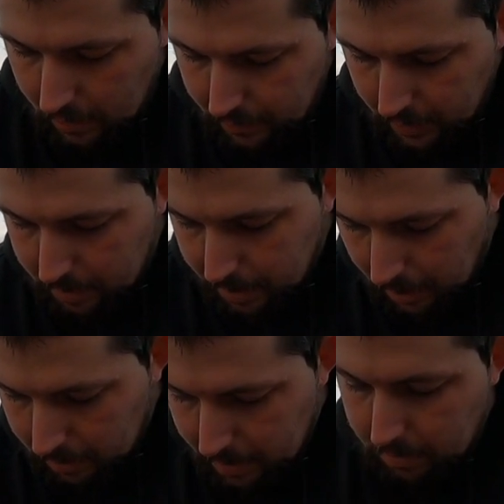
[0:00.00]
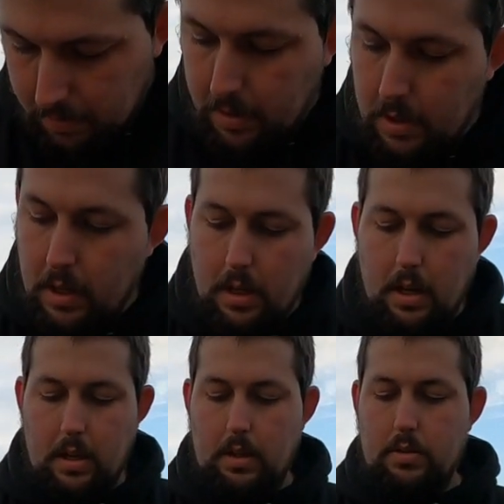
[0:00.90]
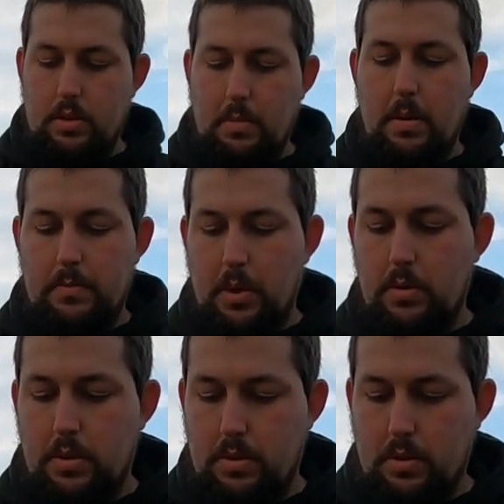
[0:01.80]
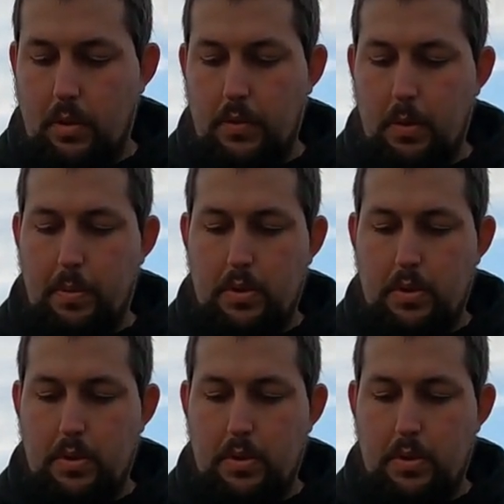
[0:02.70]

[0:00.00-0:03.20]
if I can pick it up now, and then some of them do toughen up,